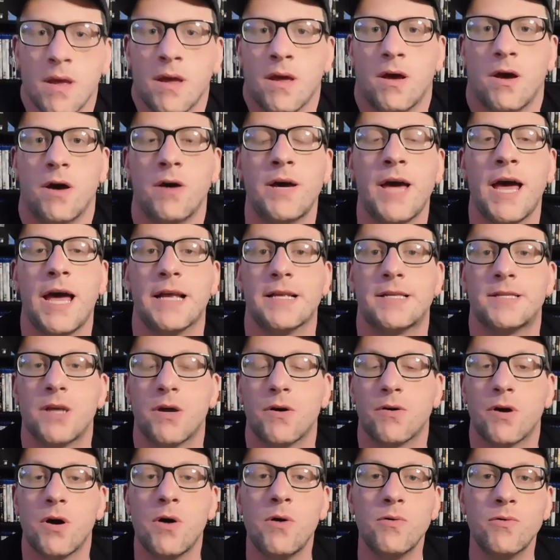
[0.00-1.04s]
Okay,
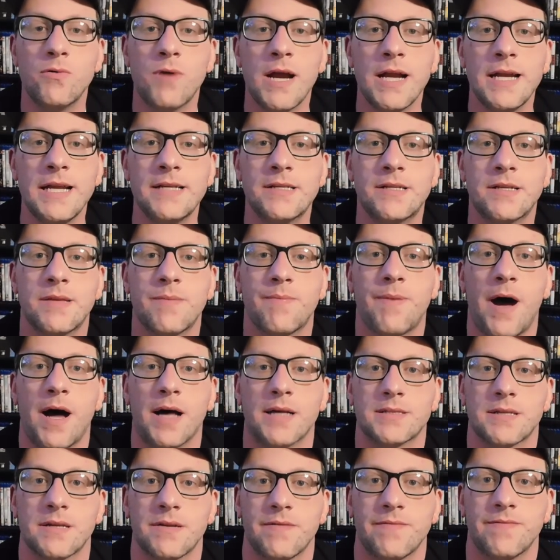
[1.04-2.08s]
so going right into the
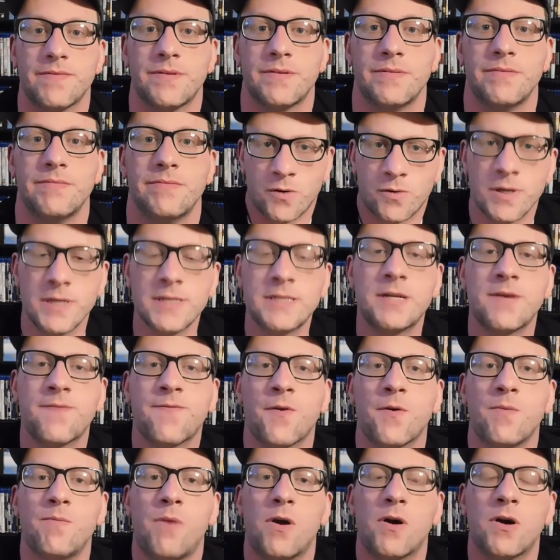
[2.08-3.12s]
positives.
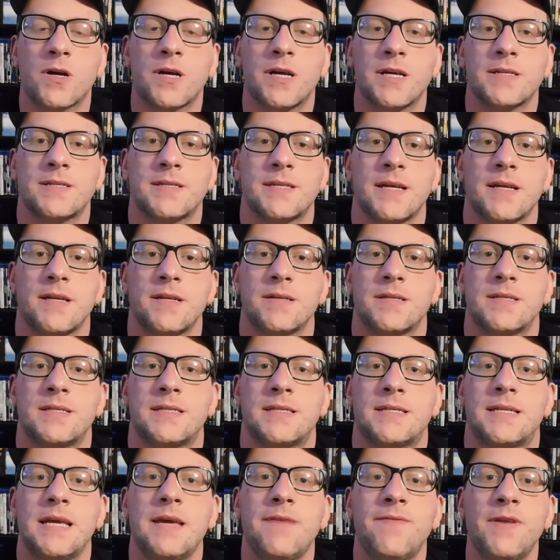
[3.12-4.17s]
Christopher Markus and
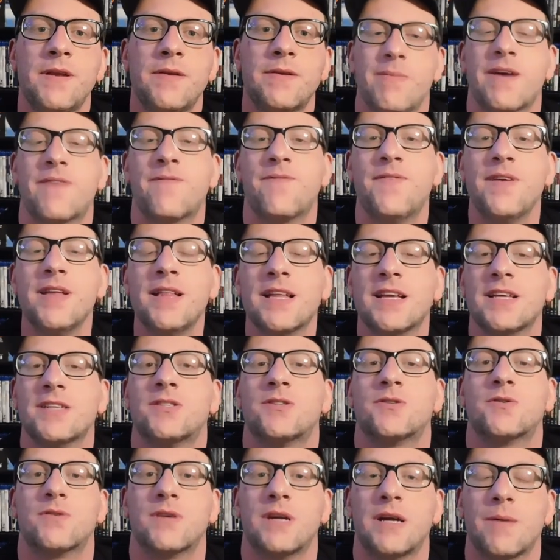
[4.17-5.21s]
Stephen McFeely's
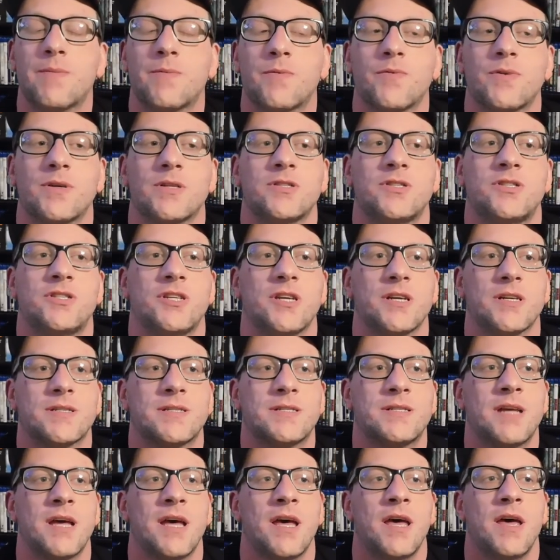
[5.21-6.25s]
script was
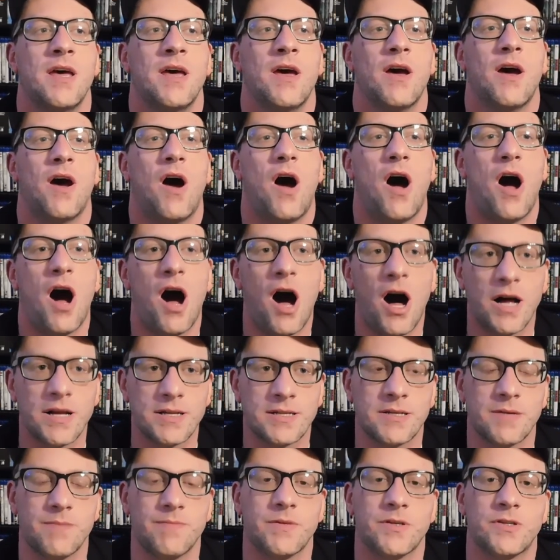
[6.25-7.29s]
just
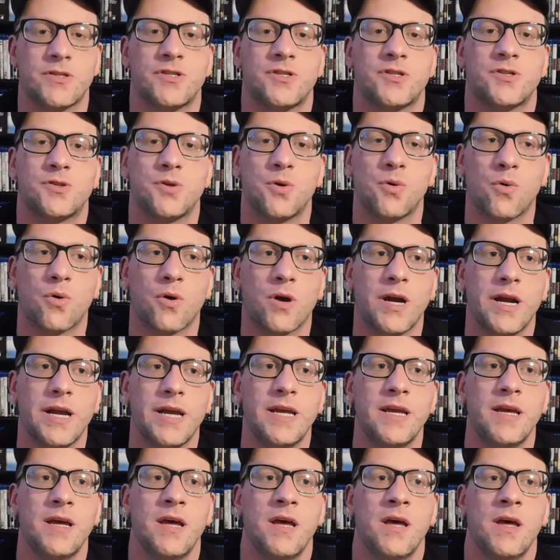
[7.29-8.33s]
awesome. The
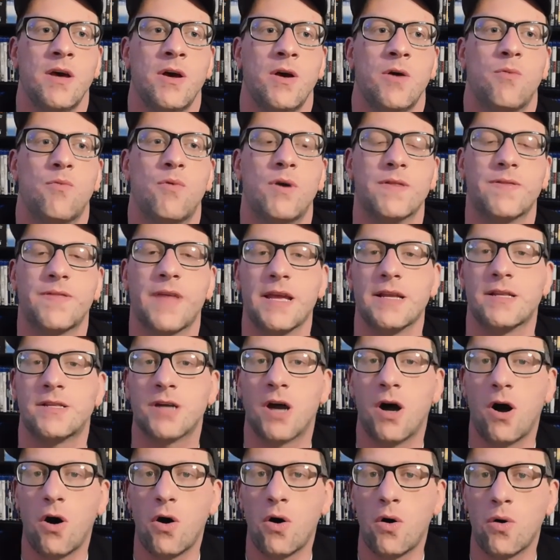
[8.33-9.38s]
story, what they
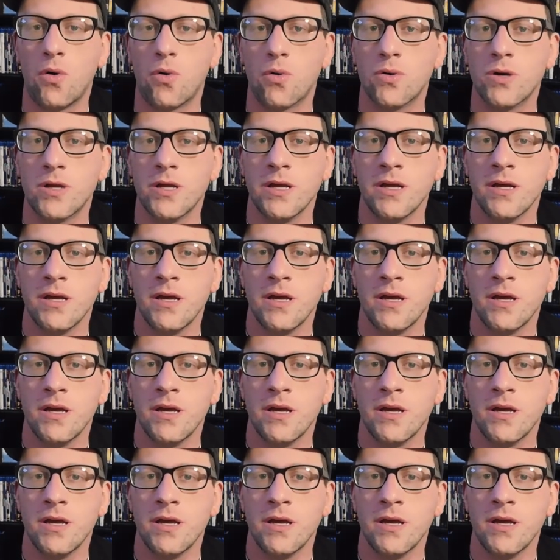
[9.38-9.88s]
told.